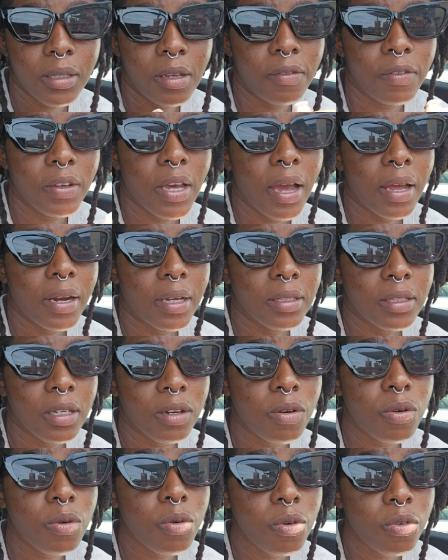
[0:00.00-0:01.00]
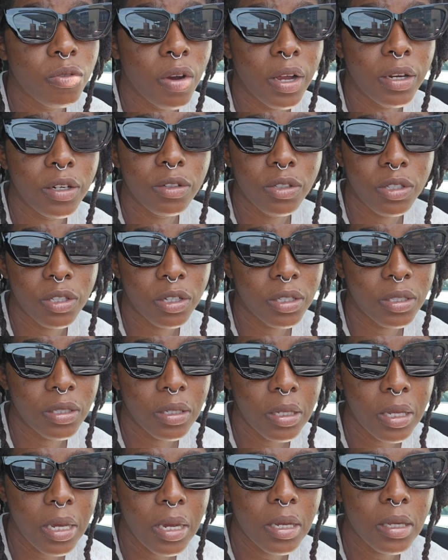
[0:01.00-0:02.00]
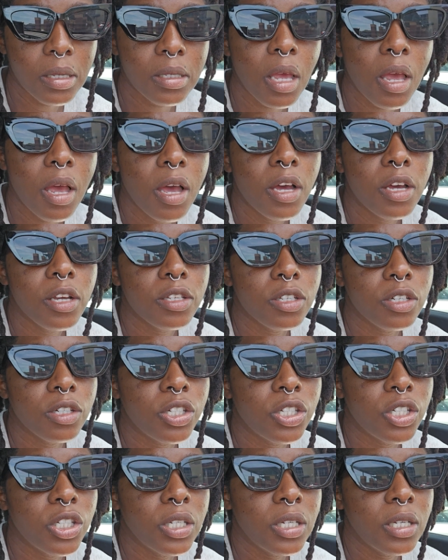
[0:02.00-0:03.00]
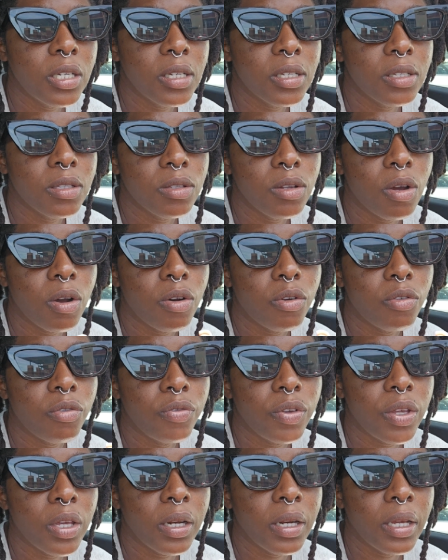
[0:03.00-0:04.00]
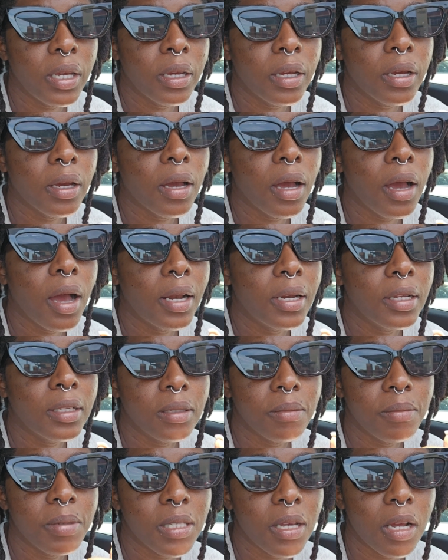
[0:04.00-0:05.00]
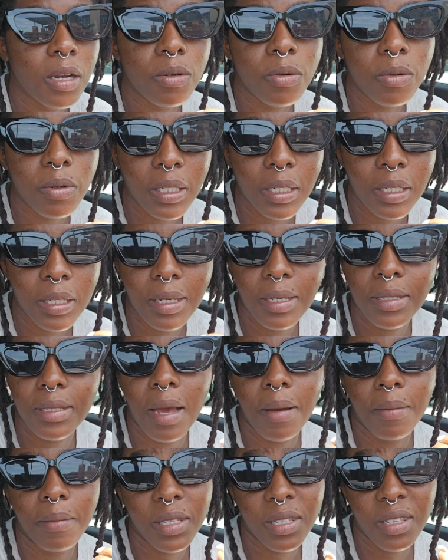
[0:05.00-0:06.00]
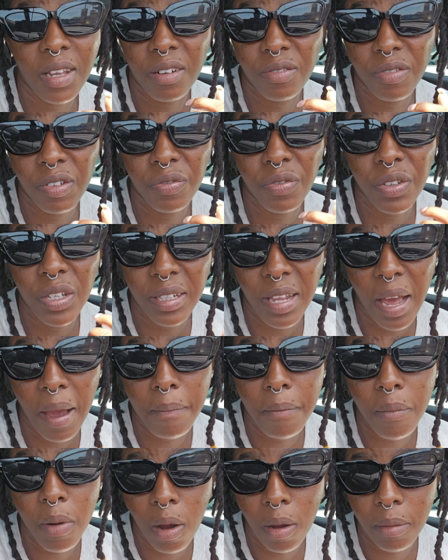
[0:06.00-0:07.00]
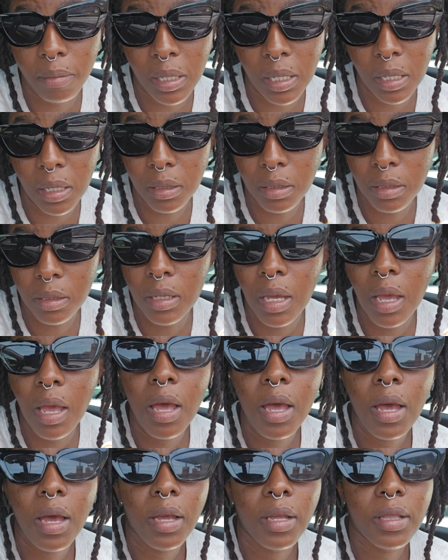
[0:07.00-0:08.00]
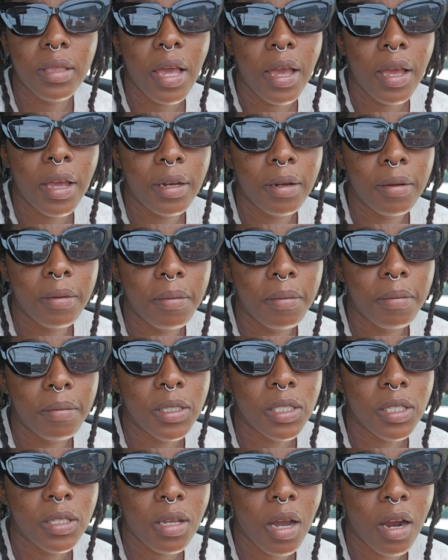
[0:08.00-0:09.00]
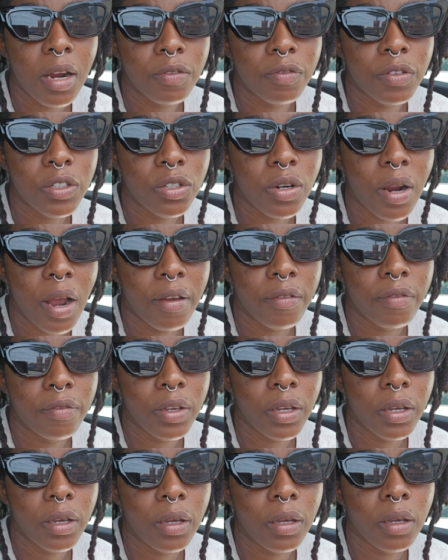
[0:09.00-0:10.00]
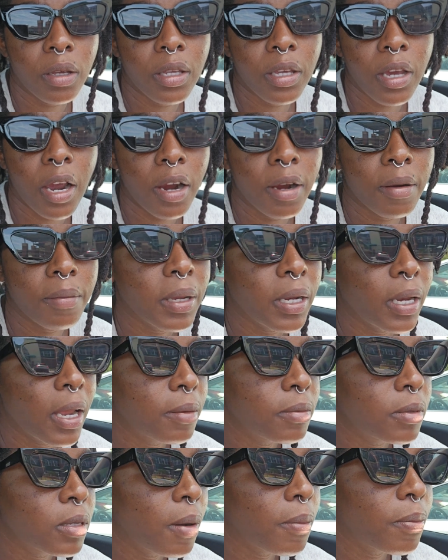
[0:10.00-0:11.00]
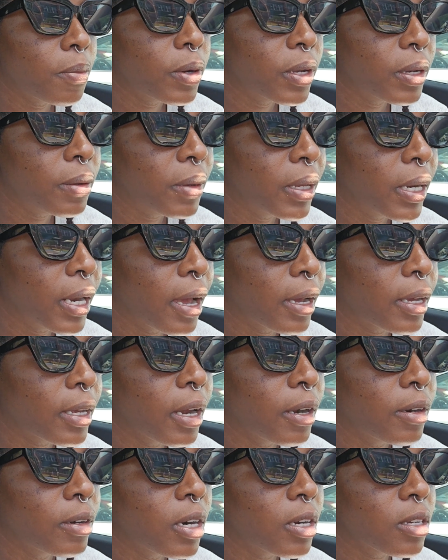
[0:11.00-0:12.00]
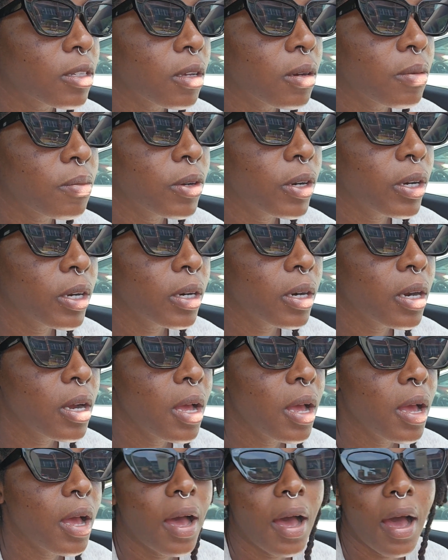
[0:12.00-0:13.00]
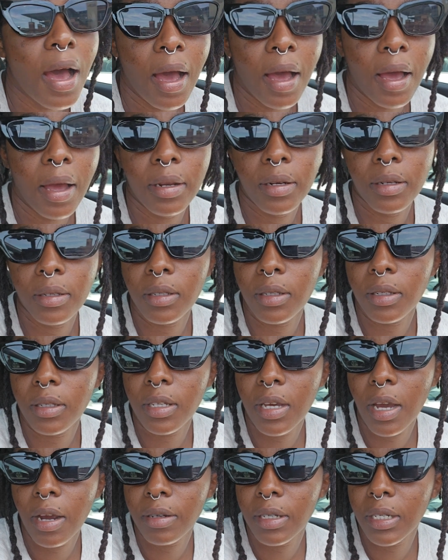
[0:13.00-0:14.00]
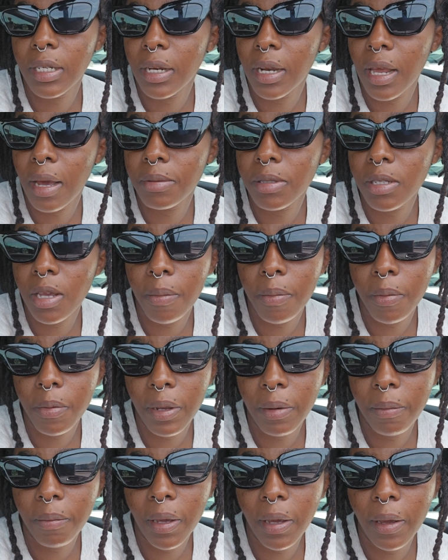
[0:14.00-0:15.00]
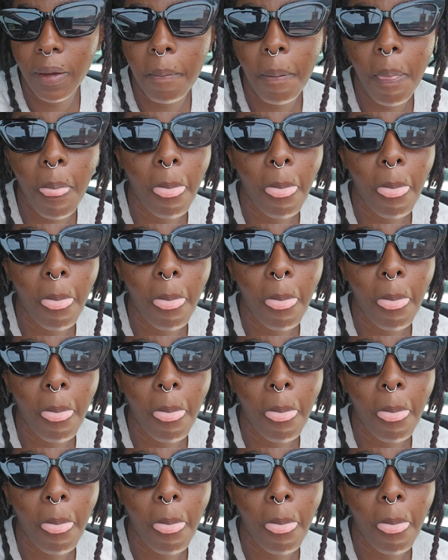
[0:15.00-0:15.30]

if you kind of take over and do certain things. So she is now feeling a little bit of loneliness, and me start to feel that mom guilt. Then me start to try to carry my laptop with me, like carry her somewhere and carry the laptop with me,